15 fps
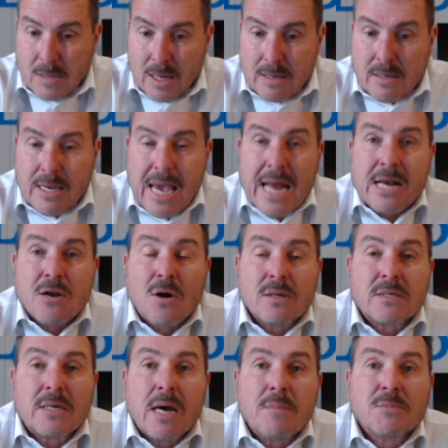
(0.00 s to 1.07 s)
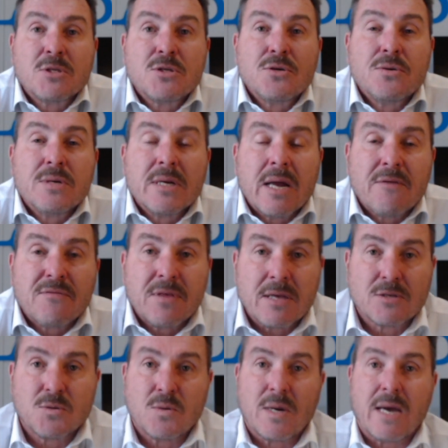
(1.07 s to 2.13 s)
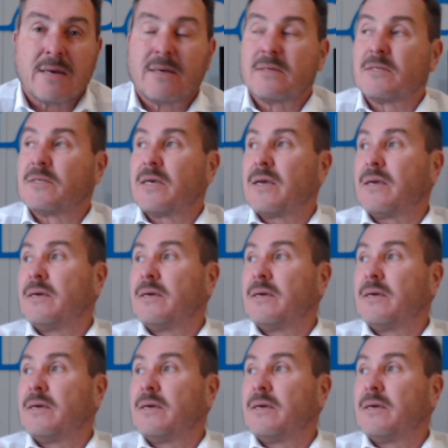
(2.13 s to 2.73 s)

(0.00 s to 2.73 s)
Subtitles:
It cannot come soon enough, that's all I can say.